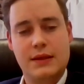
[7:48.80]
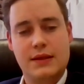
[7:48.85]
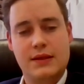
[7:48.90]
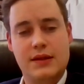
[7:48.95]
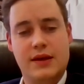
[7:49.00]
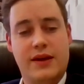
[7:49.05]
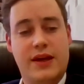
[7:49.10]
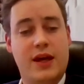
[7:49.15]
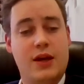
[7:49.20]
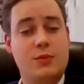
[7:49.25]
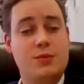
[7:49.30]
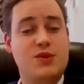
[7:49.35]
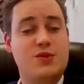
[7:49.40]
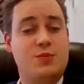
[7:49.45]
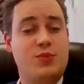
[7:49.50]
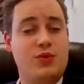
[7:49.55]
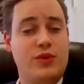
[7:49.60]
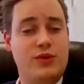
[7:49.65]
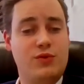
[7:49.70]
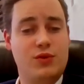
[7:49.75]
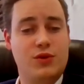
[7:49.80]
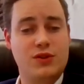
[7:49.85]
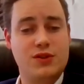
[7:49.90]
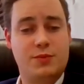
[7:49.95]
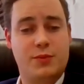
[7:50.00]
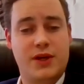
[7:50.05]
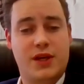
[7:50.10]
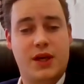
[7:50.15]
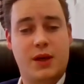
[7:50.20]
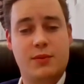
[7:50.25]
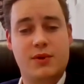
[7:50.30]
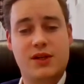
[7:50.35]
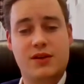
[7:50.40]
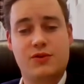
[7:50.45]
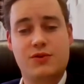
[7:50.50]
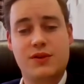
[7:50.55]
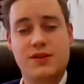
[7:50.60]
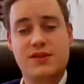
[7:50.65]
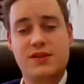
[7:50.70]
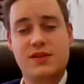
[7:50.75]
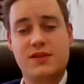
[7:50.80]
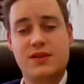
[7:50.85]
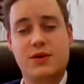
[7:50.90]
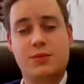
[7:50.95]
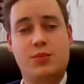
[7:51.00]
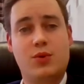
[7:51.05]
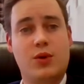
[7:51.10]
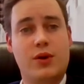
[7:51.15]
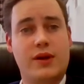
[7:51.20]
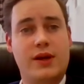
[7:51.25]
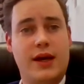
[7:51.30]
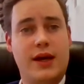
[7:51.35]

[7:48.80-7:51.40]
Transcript: Now, cannabis pre-rolls became an increasingly important